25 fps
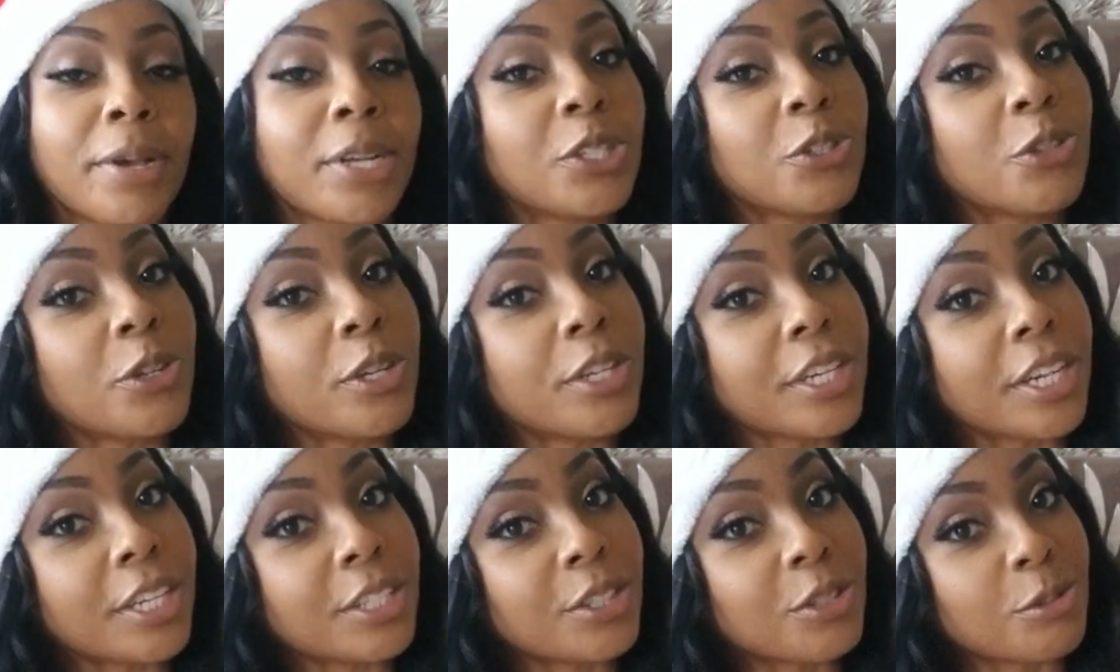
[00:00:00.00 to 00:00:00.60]
Make sure
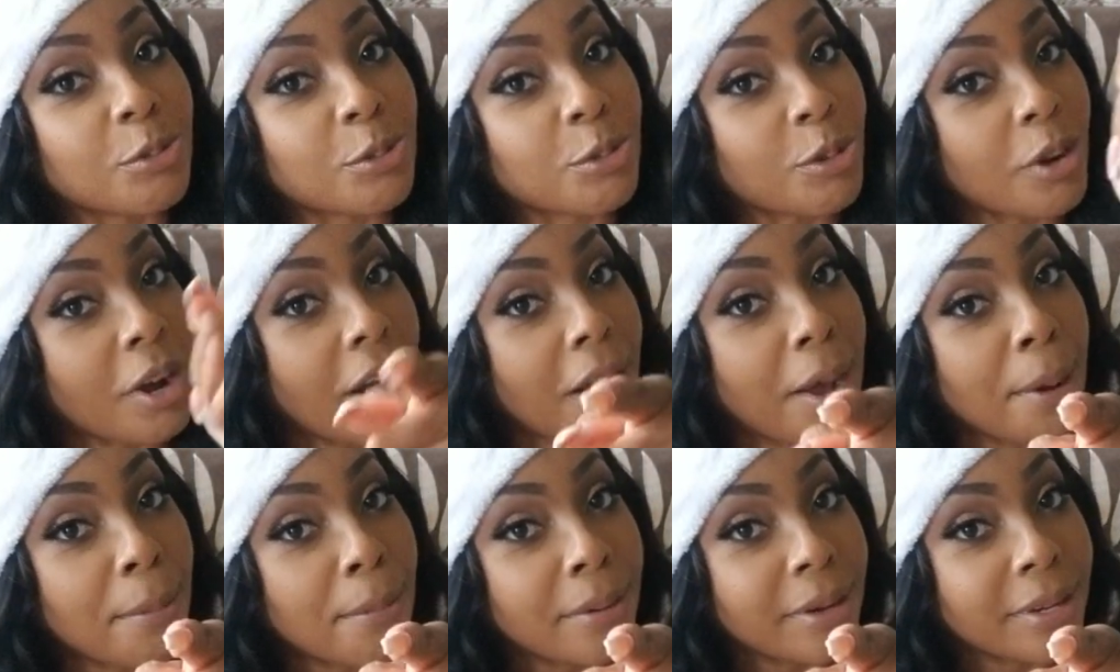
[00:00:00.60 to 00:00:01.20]
you hit that
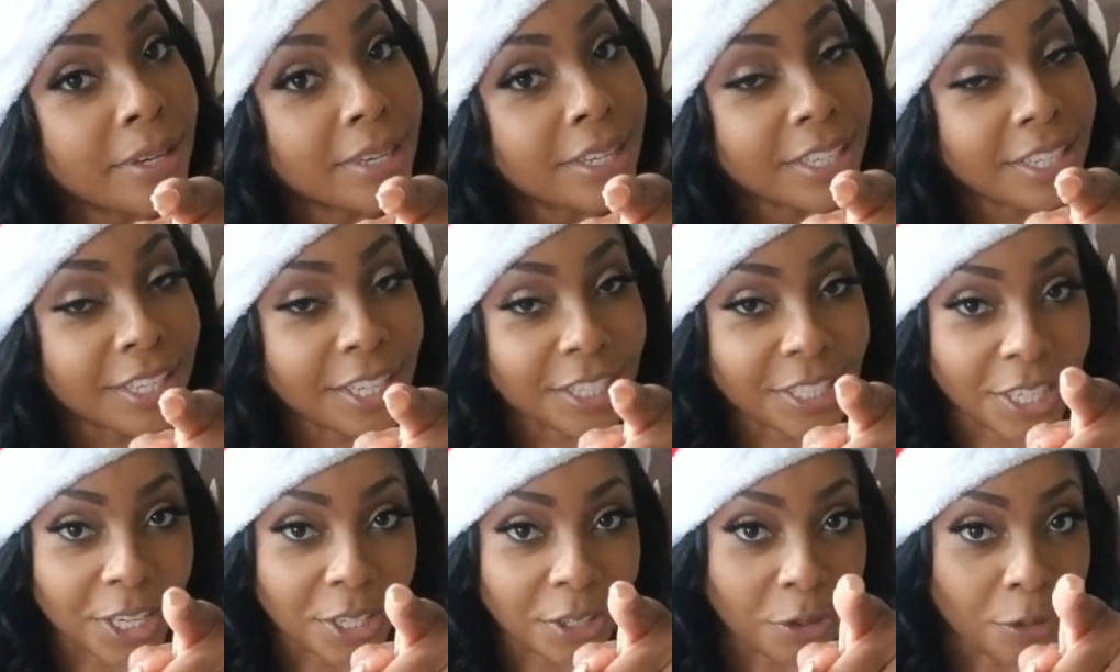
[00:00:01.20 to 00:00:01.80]
subscribe button and
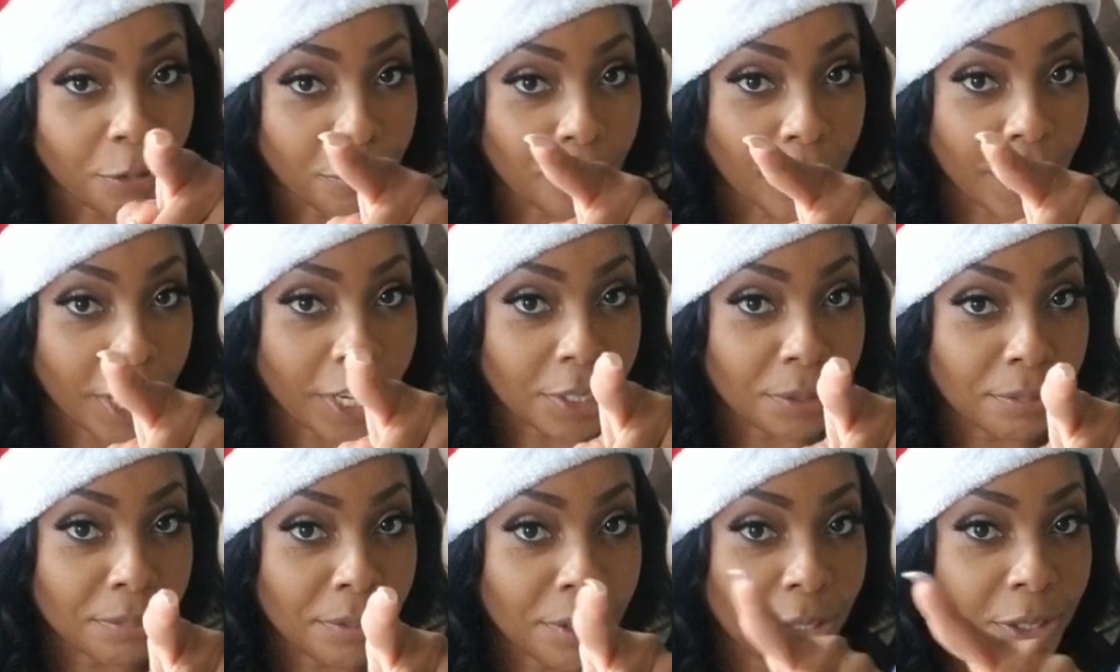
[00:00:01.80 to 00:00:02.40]
click that
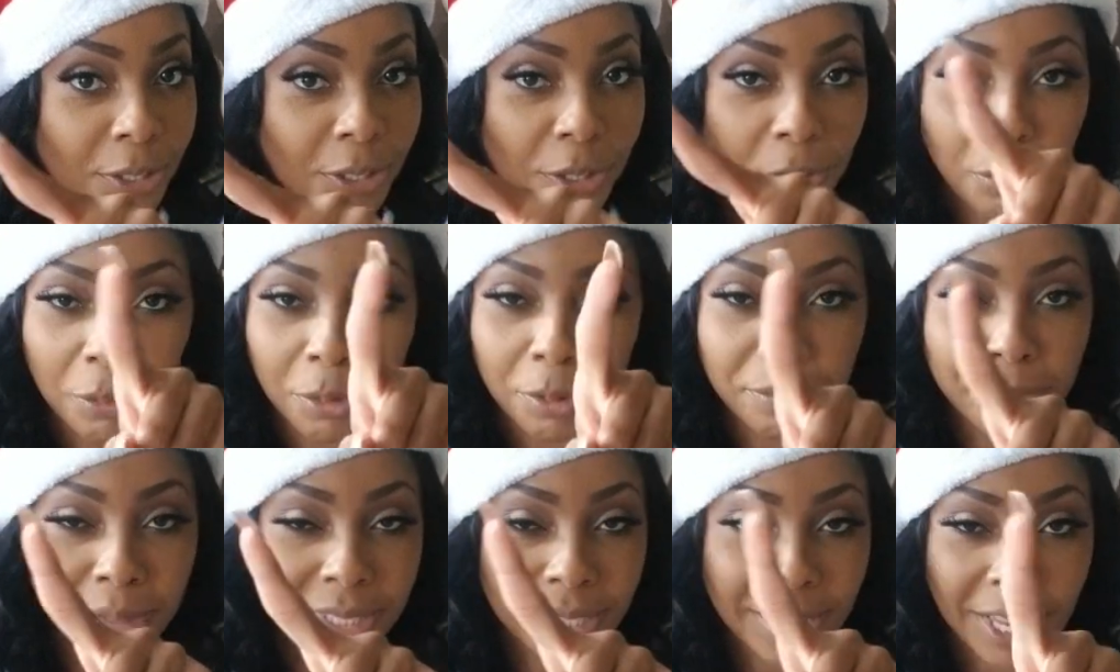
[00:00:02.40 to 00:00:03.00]
notification bell. You don't
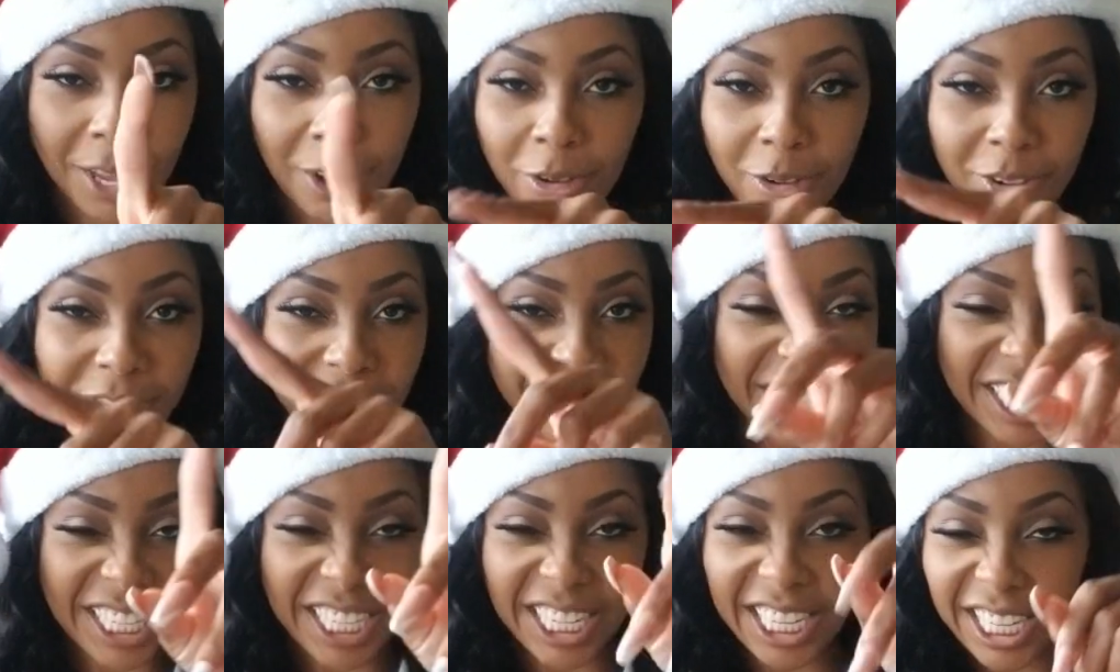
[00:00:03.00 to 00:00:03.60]
want to miss out
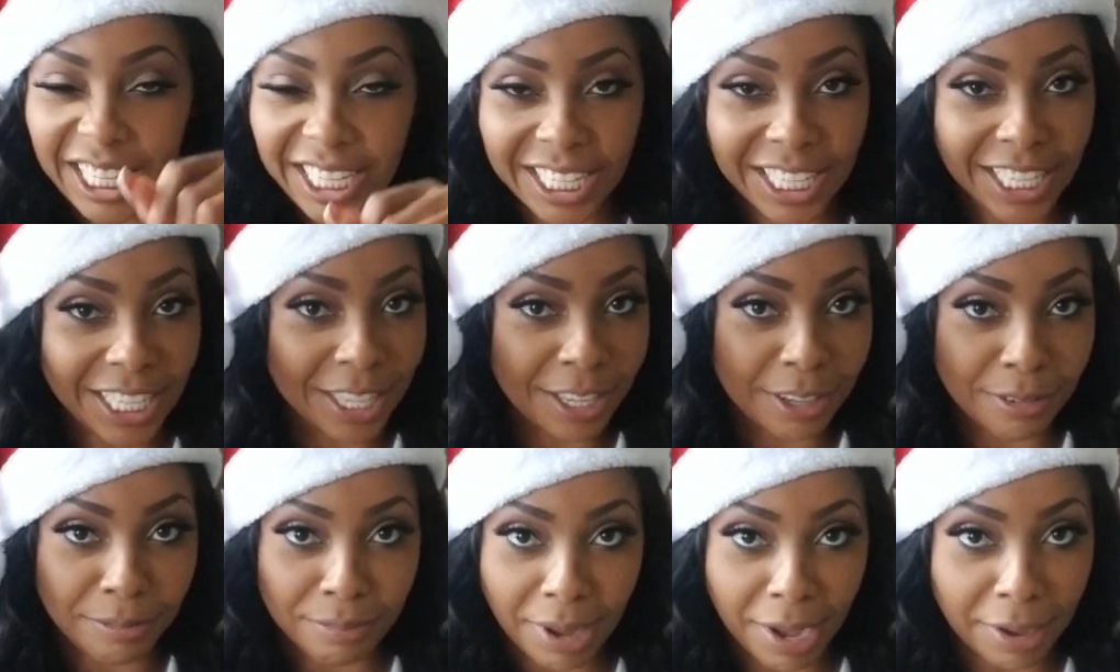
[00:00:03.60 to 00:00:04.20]
on
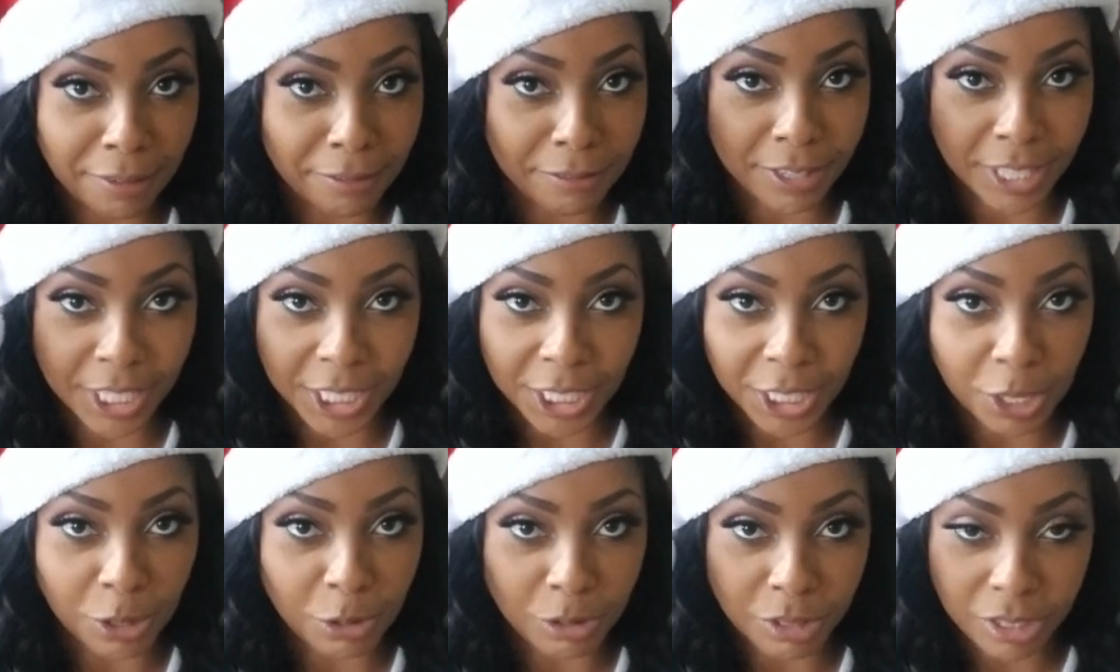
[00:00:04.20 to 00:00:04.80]
any of my
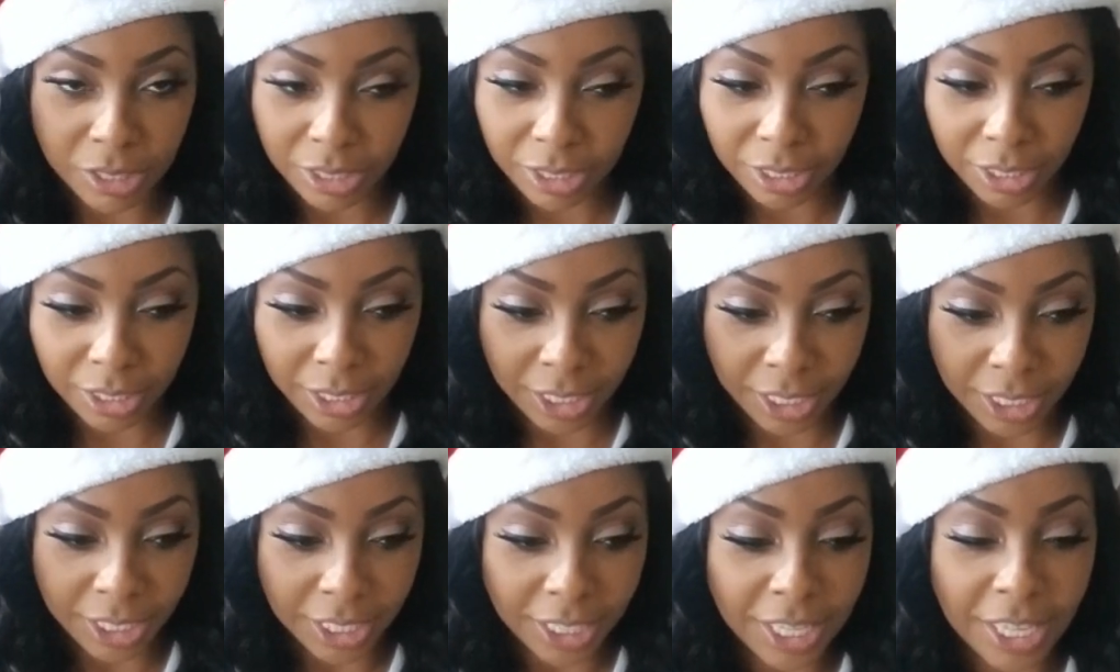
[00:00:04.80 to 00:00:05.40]
videos,
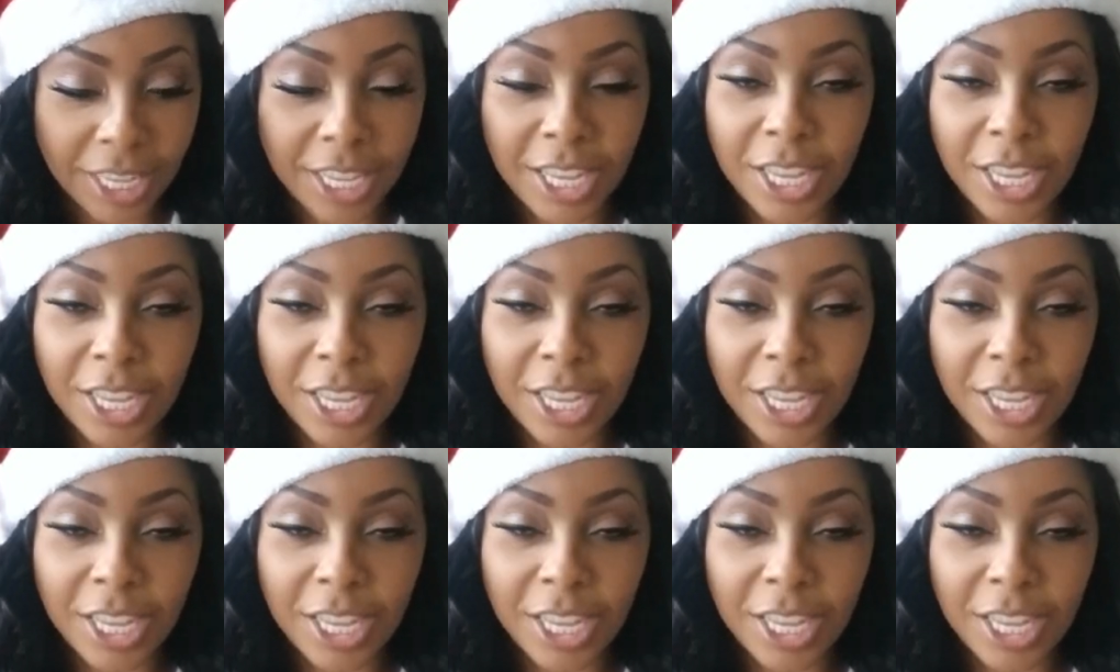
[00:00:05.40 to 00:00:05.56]
honey.